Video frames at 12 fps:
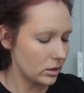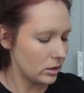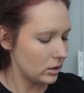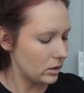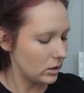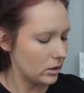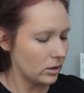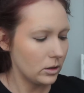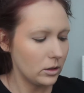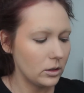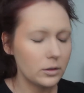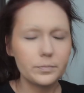
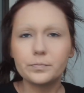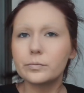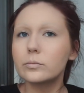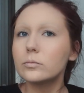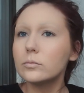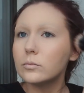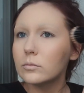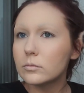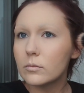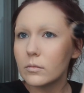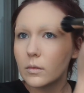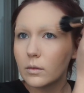
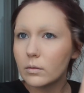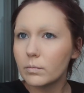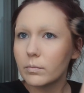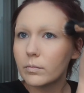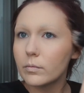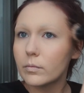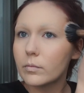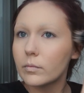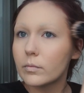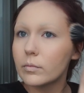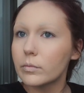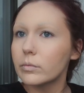
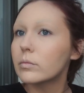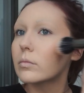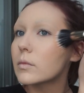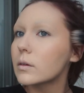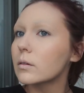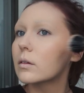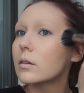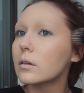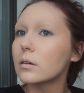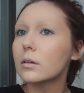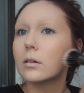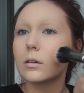
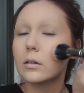Nothing is said.